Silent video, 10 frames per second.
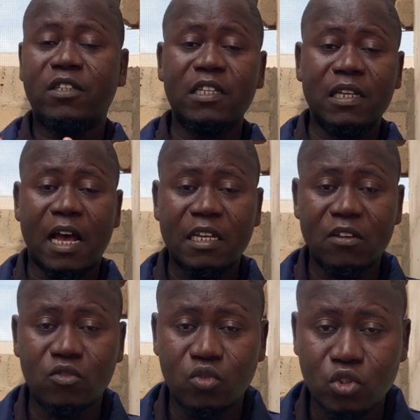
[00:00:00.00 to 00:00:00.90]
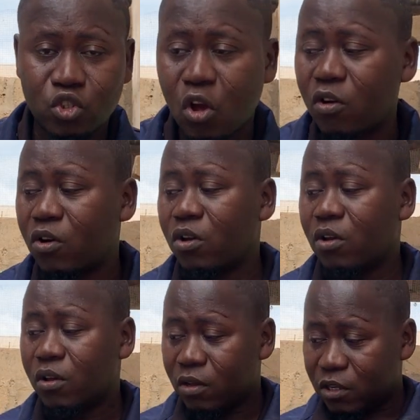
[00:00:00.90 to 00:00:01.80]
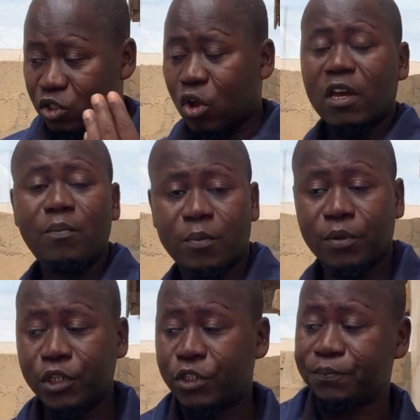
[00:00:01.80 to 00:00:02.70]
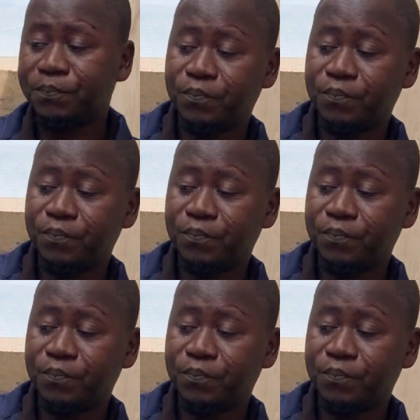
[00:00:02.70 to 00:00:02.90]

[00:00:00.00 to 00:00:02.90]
thing I have to do is stocking preparation.